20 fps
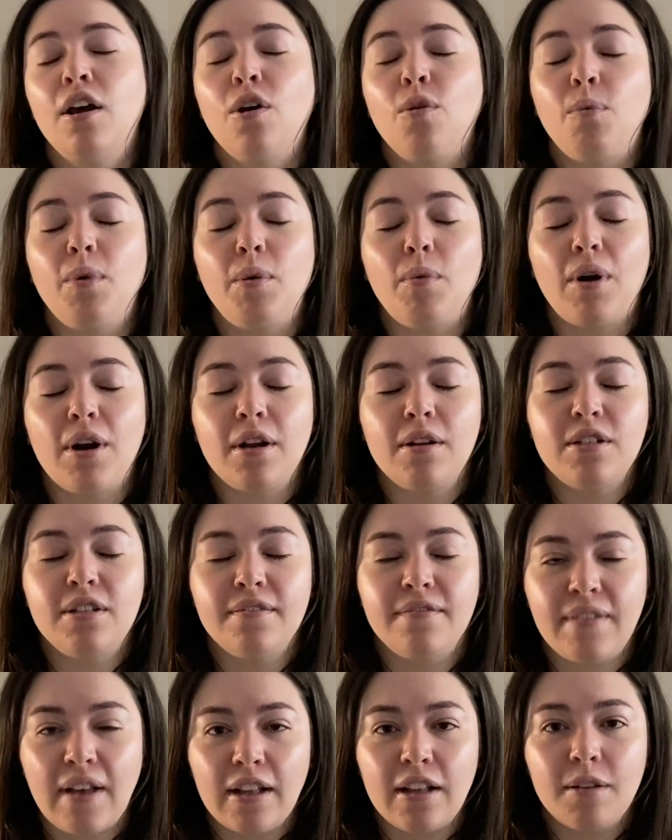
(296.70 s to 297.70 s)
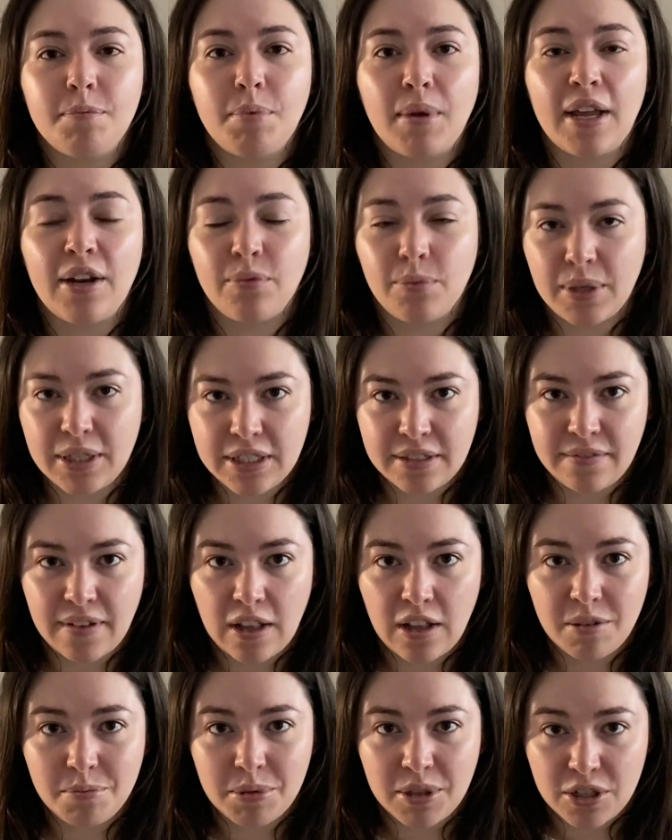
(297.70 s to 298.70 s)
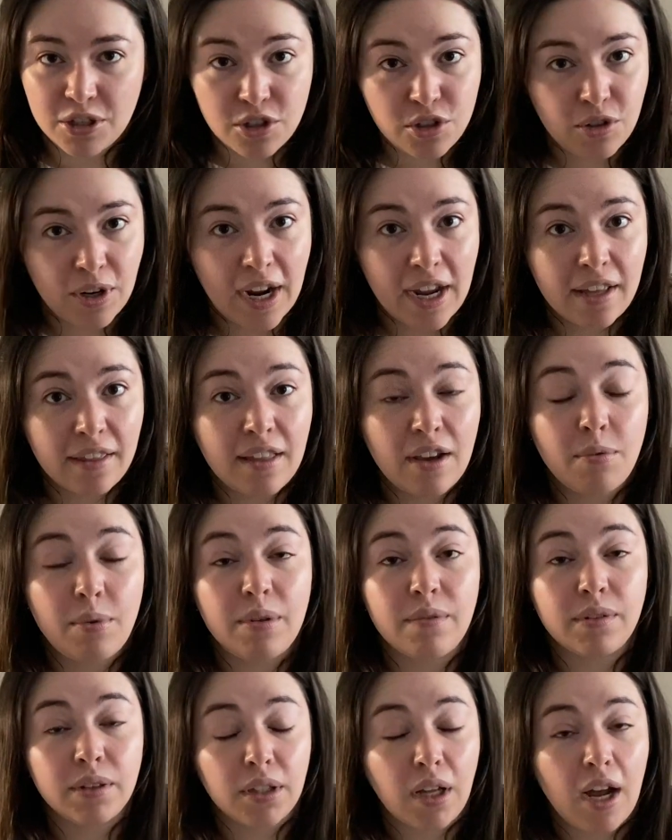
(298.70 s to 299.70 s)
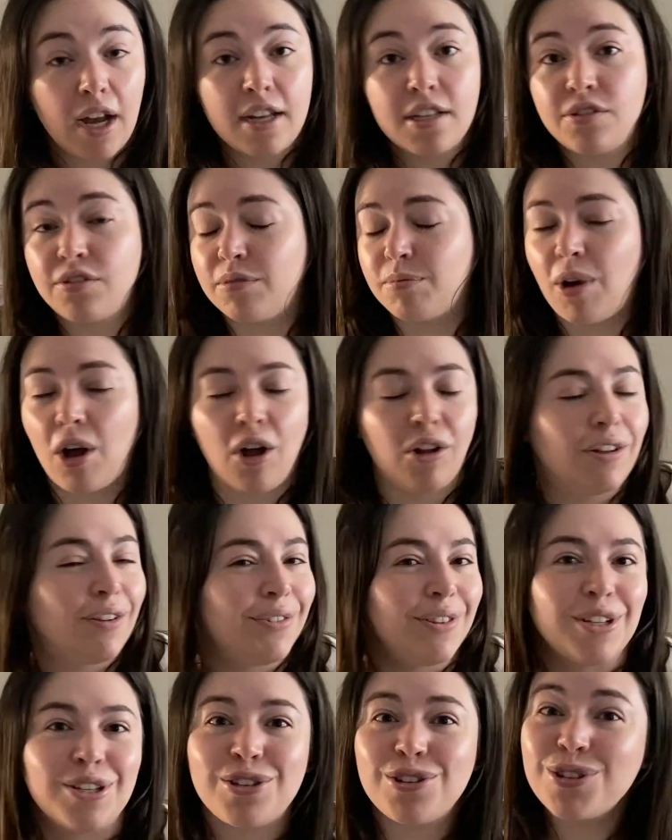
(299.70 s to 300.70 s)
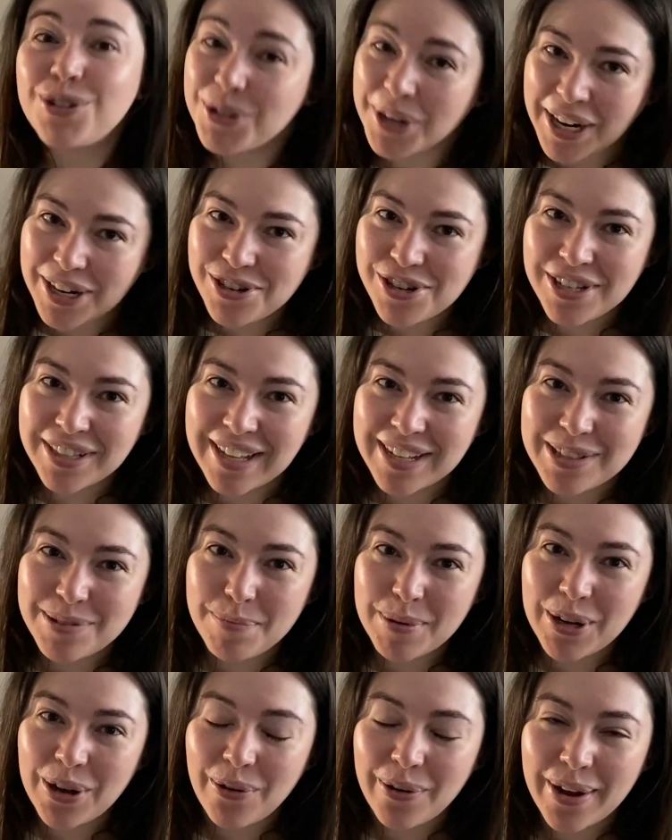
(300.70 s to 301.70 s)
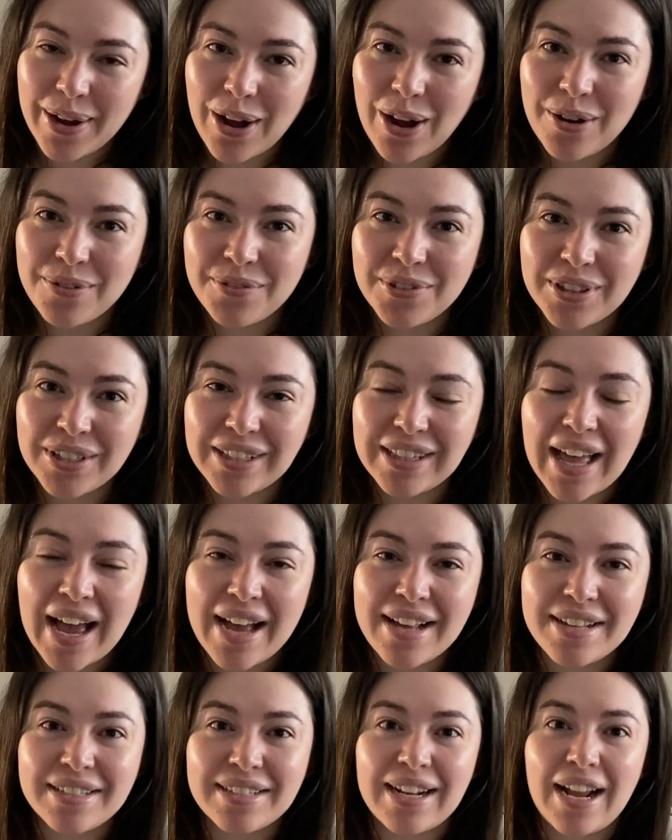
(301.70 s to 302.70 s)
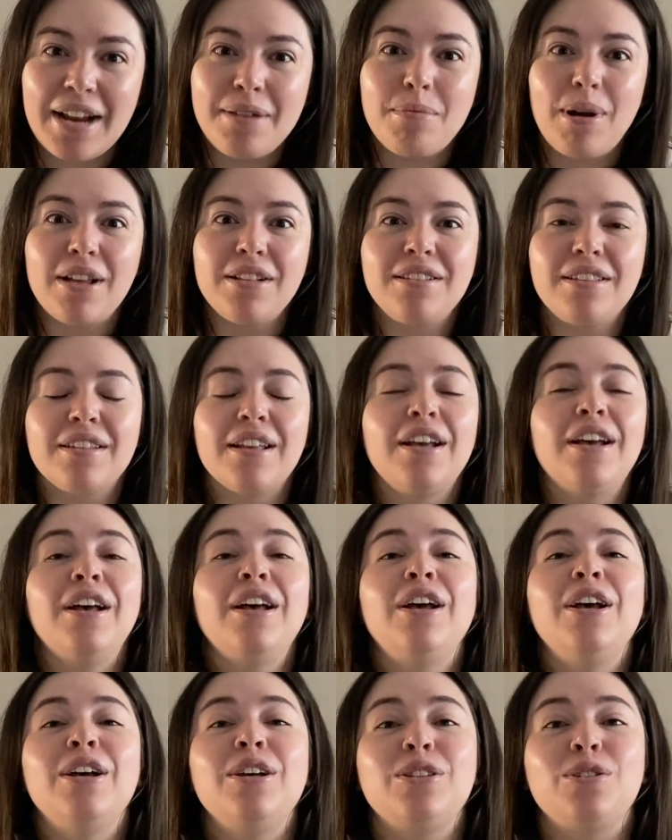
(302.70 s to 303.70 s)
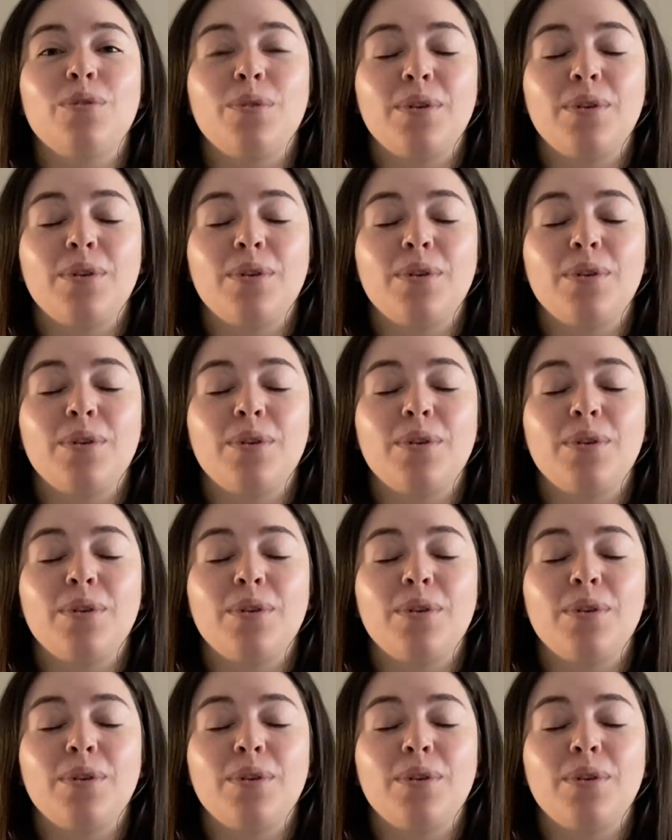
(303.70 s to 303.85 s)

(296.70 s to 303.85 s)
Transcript: We want to develop and redevelop the strength that we've lost from all of this stretching that's been going on for the last 9 months. So